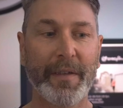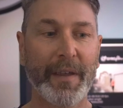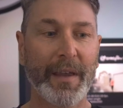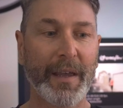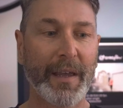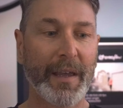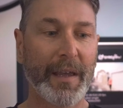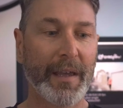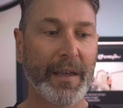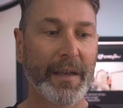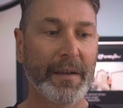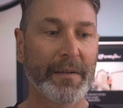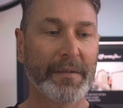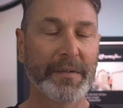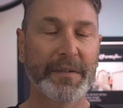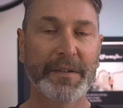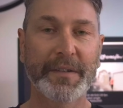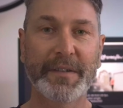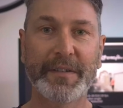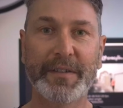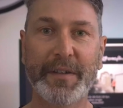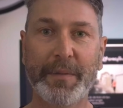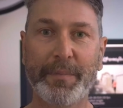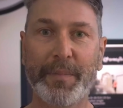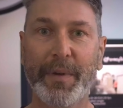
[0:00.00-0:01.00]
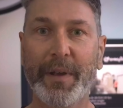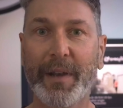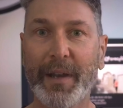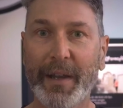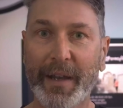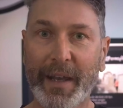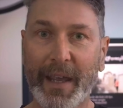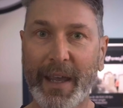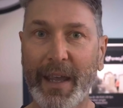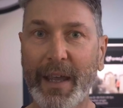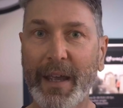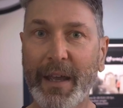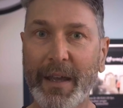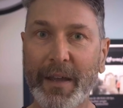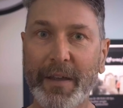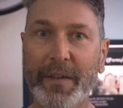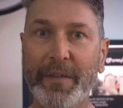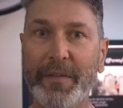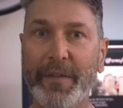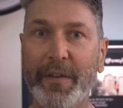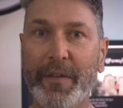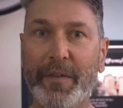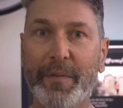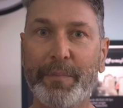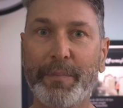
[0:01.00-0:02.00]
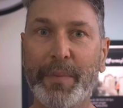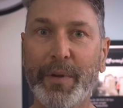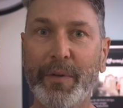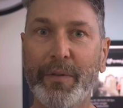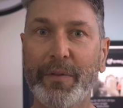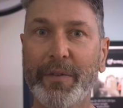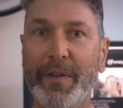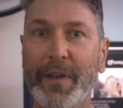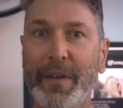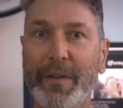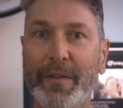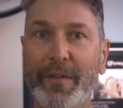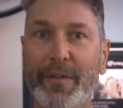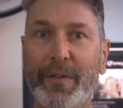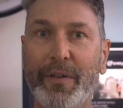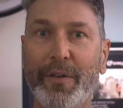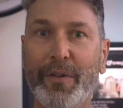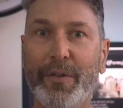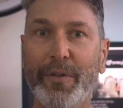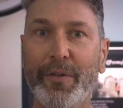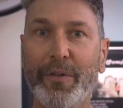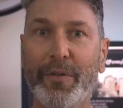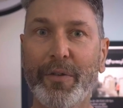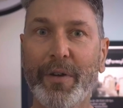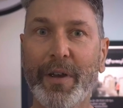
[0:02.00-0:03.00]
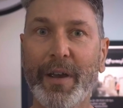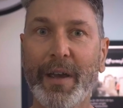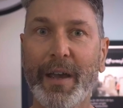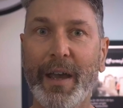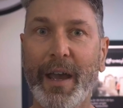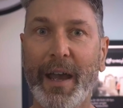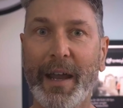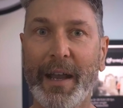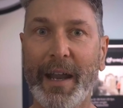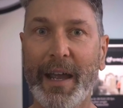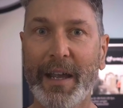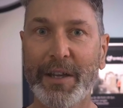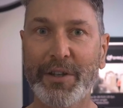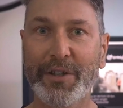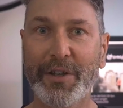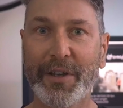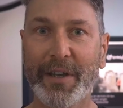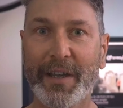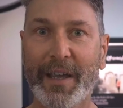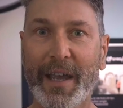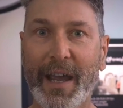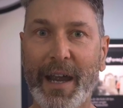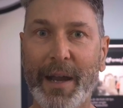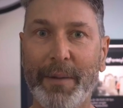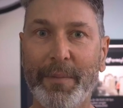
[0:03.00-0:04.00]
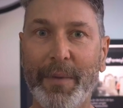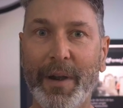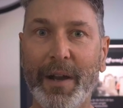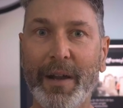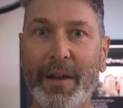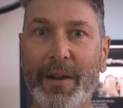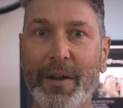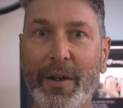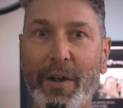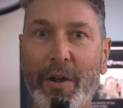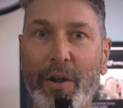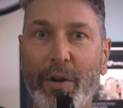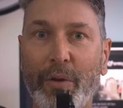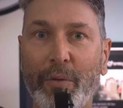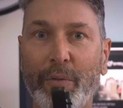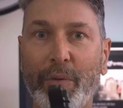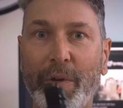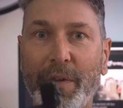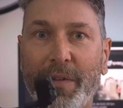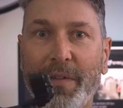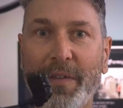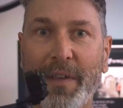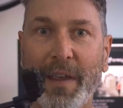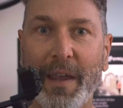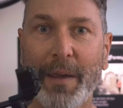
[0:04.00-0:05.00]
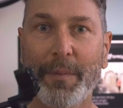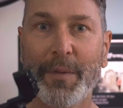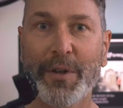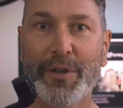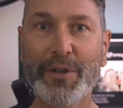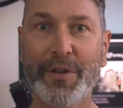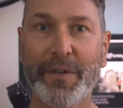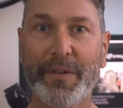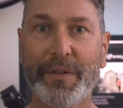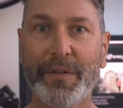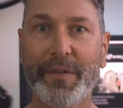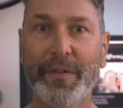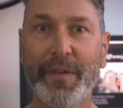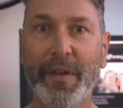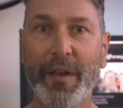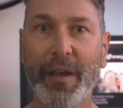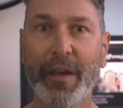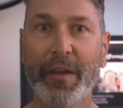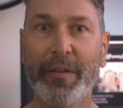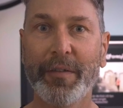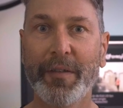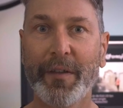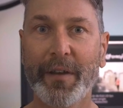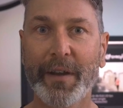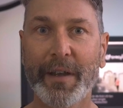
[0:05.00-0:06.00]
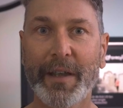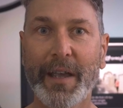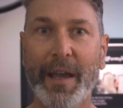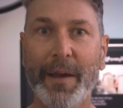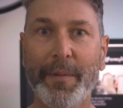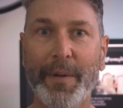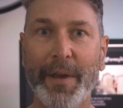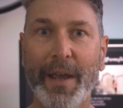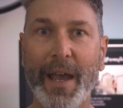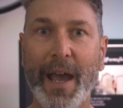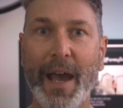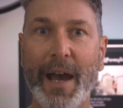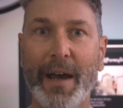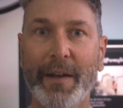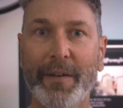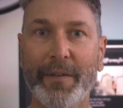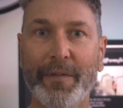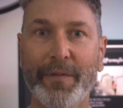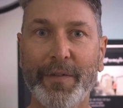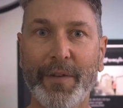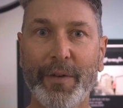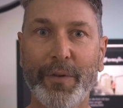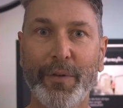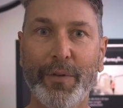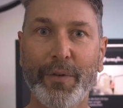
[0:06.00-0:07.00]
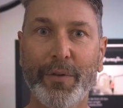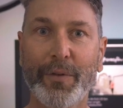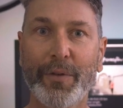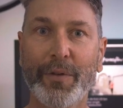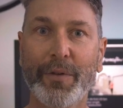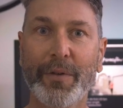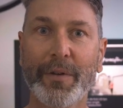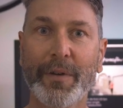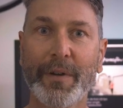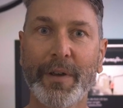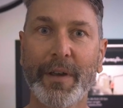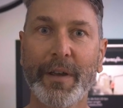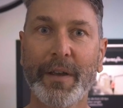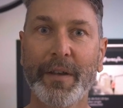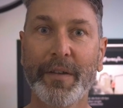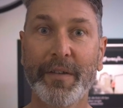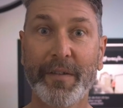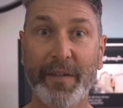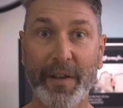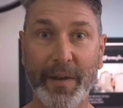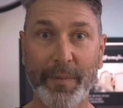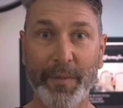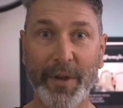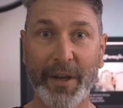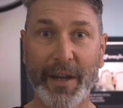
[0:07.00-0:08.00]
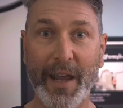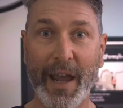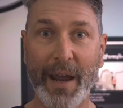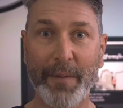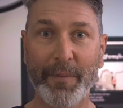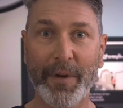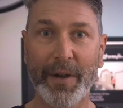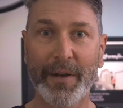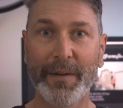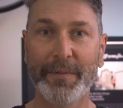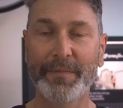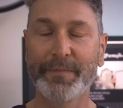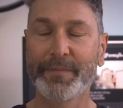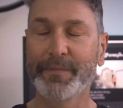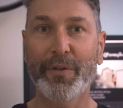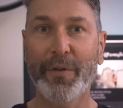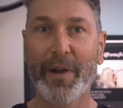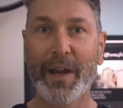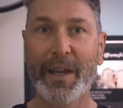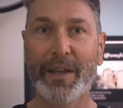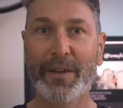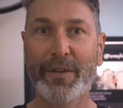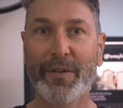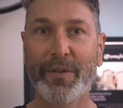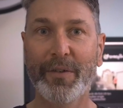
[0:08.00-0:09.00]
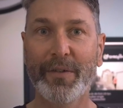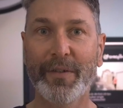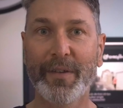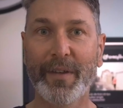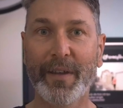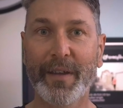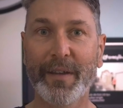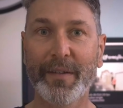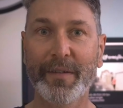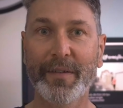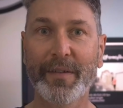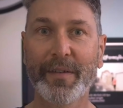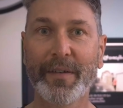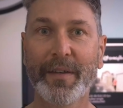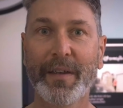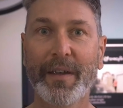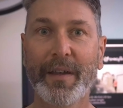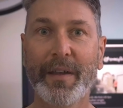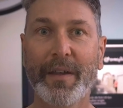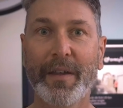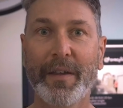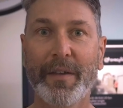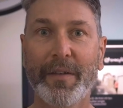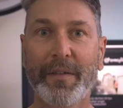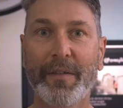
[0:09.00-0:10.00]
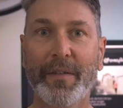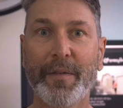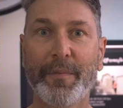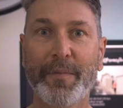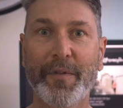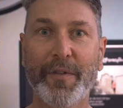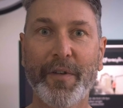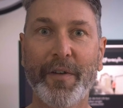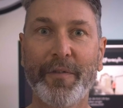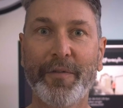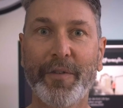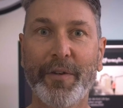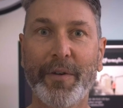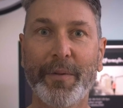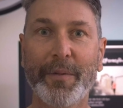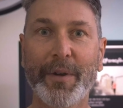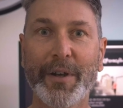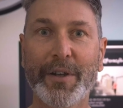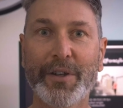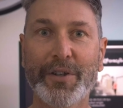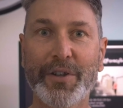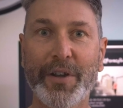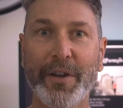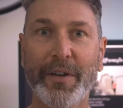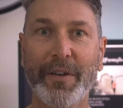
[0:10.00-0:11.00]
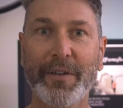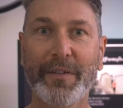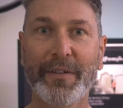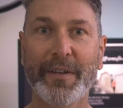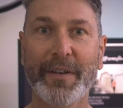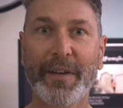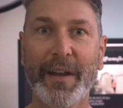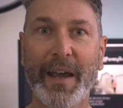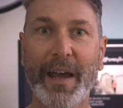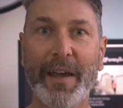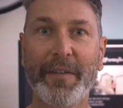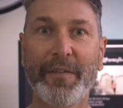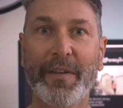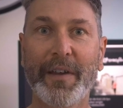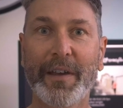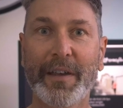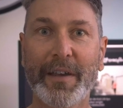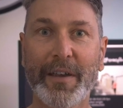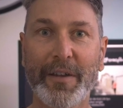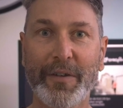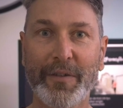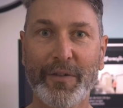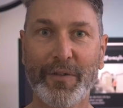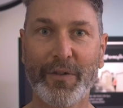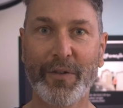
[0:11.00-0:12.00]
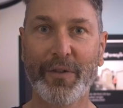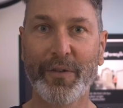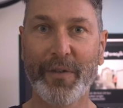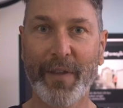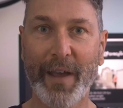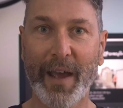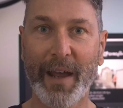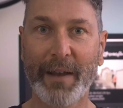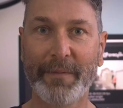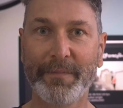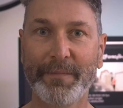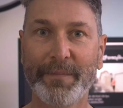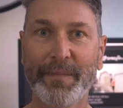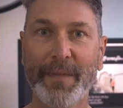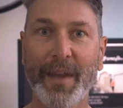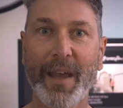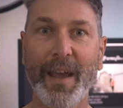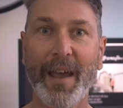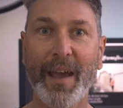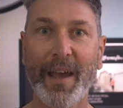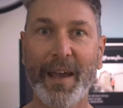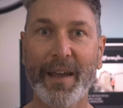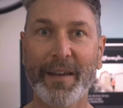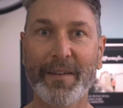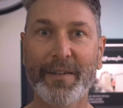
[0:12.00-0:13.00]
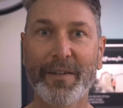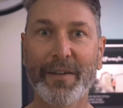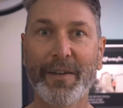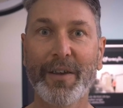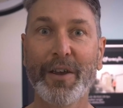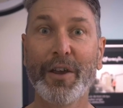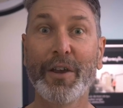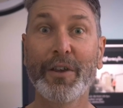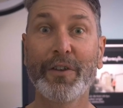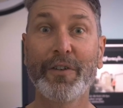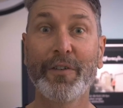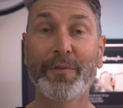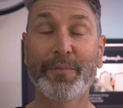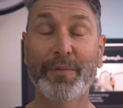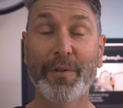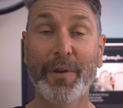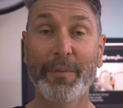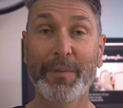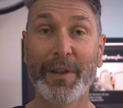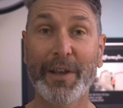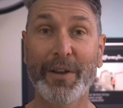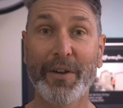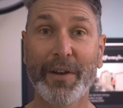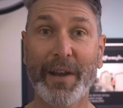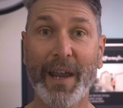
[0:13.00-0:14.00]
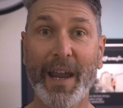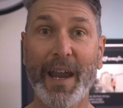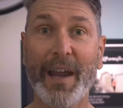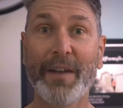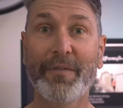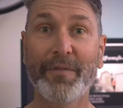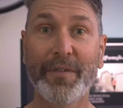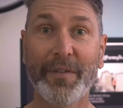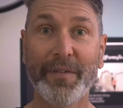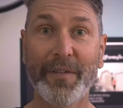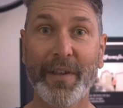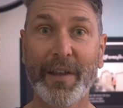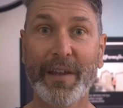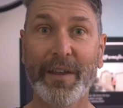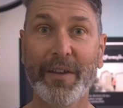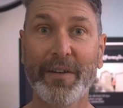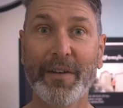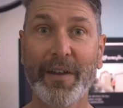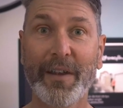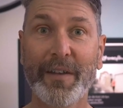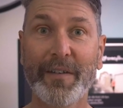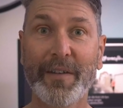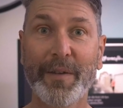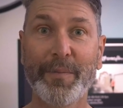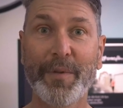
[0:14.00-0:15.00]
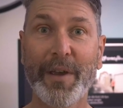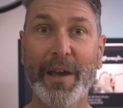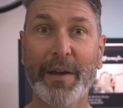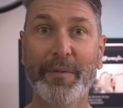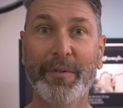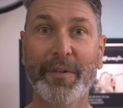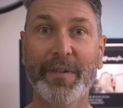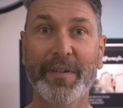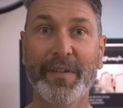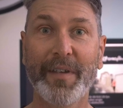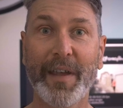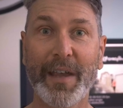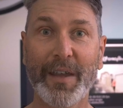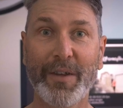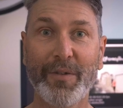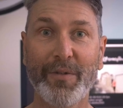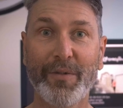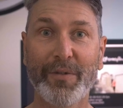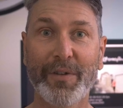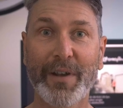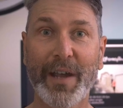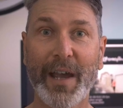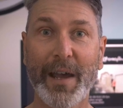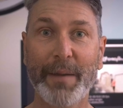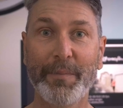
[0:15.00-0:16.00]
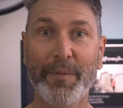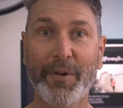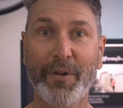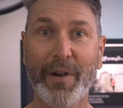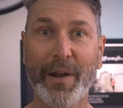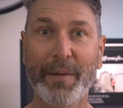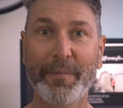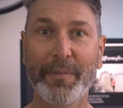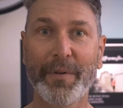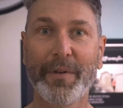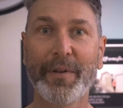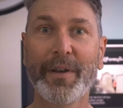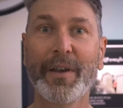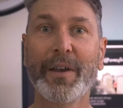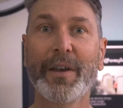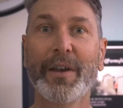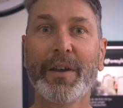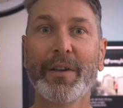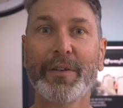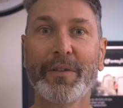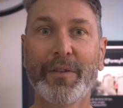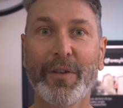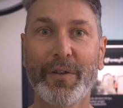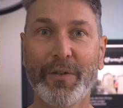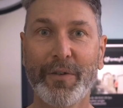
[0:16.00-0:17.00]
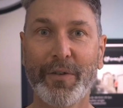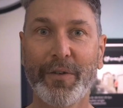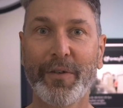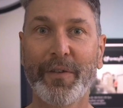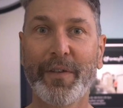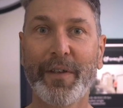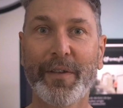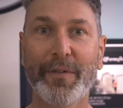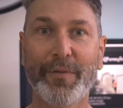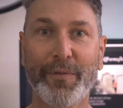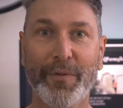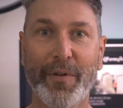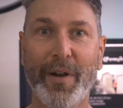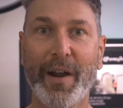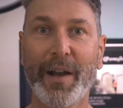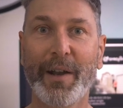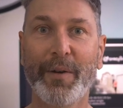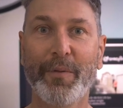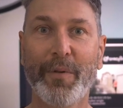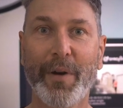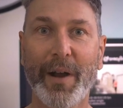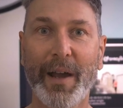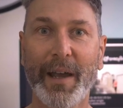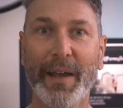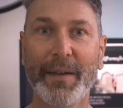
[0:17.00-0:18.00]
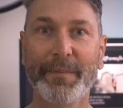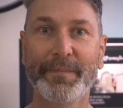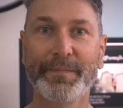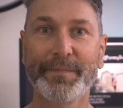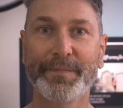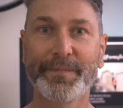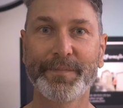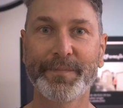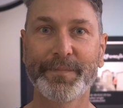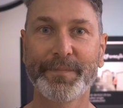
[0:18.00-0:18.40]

the stability that's built into an action camera with the images that are coming out of your cinema camera. The great news is there's some software I'm going to show you today that can do that. And you've probably got everything you need to be able to set your camera up to do this right away.